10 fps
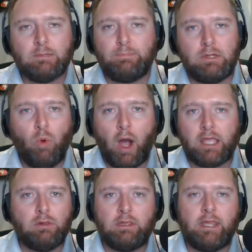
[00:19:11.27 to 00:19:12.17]
to
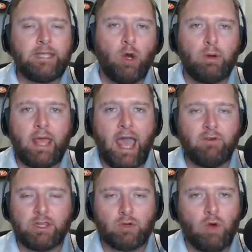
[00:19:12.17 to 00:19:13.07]
BYU that they don't
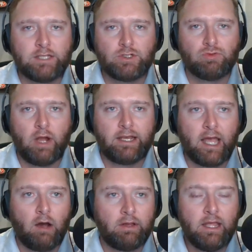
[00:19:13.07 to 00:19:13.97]
have on the roster right
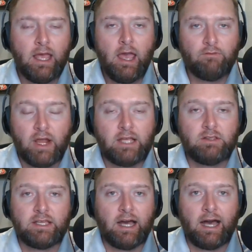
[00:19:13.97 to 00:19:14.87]
now? And
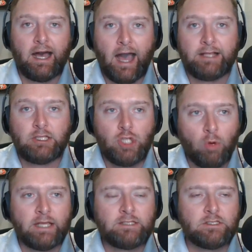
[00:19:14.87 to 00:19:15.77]
frankly, I, uh, I
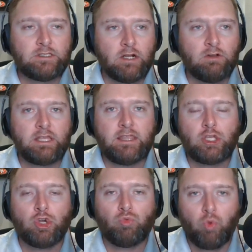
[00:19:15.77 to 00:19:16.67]
don't necessarily
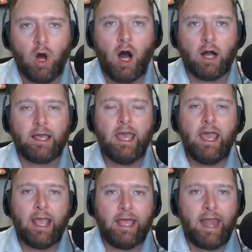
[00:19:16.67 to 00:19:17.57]
think you're wrong wrong
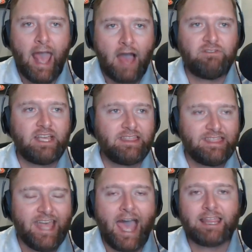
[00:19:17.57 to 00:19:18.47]
in having
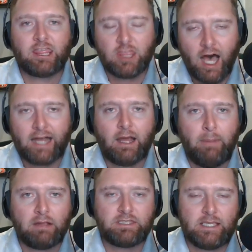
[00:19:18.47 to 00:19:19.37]
that thought
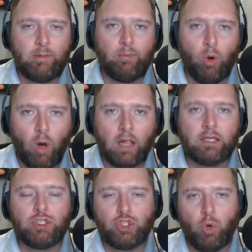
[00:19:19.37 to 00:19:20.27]
about Simi
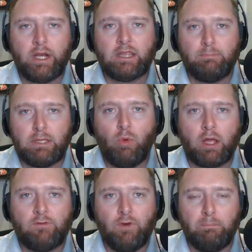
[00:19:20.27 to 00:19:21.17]
Moala joining the
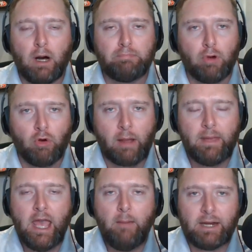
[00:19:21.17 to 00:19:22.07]
BYU football program.
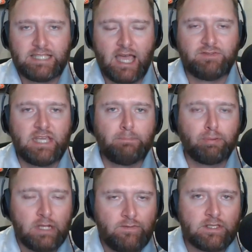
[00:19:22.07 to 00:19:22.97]
But as I have said
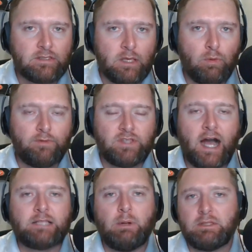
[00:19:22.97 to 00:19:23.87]
previously when we've
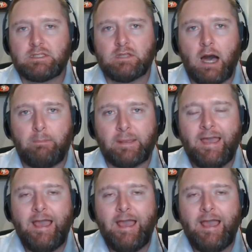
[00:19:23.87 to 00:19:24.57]
talked about this topic,